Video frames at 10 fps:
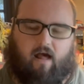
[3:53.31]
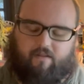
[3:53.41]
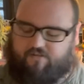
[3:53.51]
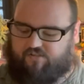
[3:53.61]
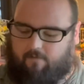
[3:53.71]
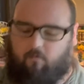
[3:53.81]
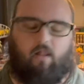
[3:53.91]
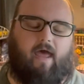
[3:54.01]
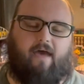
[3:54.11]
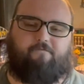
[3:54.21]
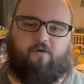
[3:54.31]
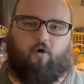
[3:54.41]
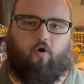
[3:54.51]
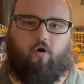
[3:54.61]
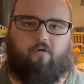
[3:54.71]
I'll assemble half a
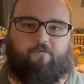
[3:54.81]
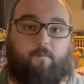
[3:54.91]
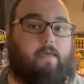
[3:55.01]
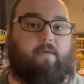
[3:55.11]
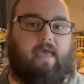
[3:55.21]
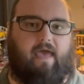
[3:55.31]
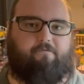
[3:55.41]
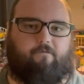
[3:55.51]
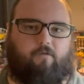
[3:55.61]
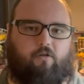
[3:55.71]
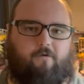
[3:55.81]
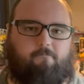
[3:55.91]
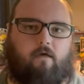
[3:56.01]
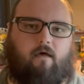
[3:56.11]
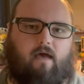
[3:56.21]
curve or maybe half of a loop.